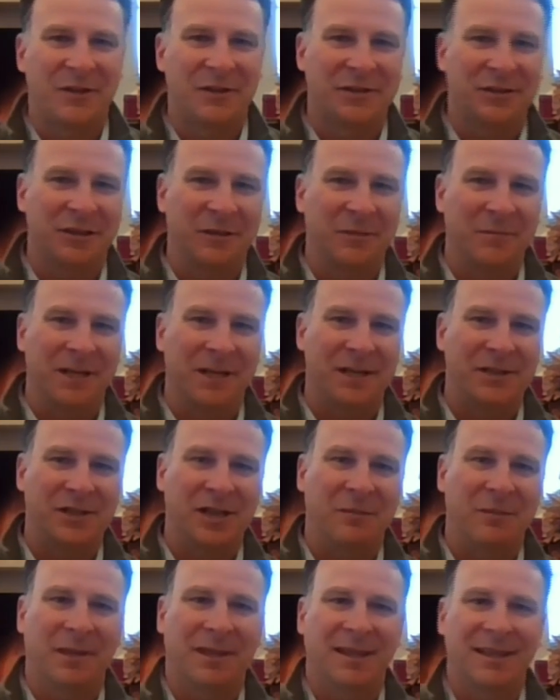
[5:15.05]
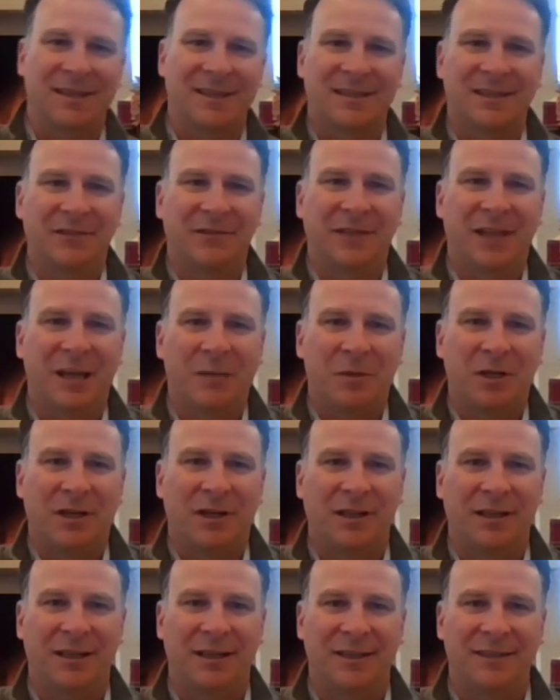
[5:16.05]
you so much. Happy Thanksgiving. Happy
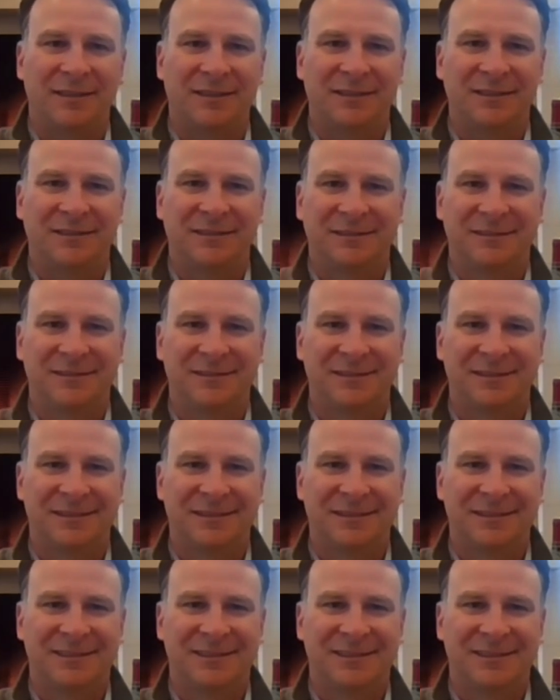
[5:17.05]
holidays. Yeah, Happy you Thanksgiving